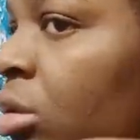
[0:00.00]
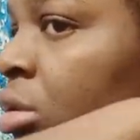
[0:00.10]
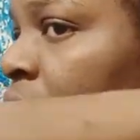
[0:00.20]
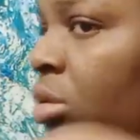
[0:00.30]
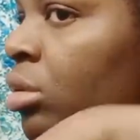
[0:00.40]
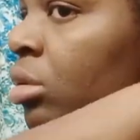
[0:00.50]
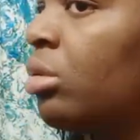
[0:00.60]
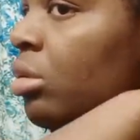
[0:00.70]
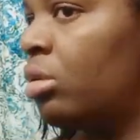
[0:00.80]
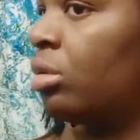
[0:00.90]

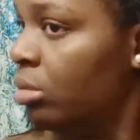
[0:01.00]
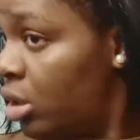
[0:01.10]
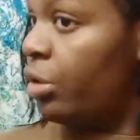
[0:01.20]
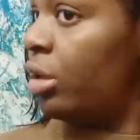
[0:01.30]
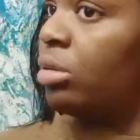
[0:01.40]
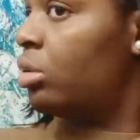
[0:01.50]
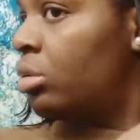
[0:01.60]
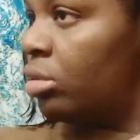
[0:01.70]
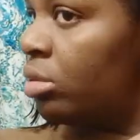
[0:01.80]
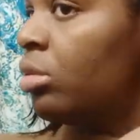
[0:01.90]
Bro, you guys need to leave me
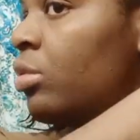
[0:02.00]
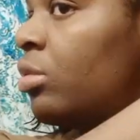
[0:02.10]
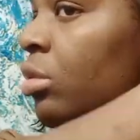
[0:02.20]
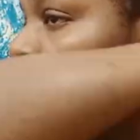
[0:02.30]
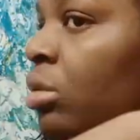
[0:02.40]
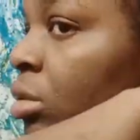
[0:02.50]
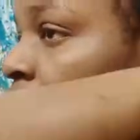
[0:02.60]
alone.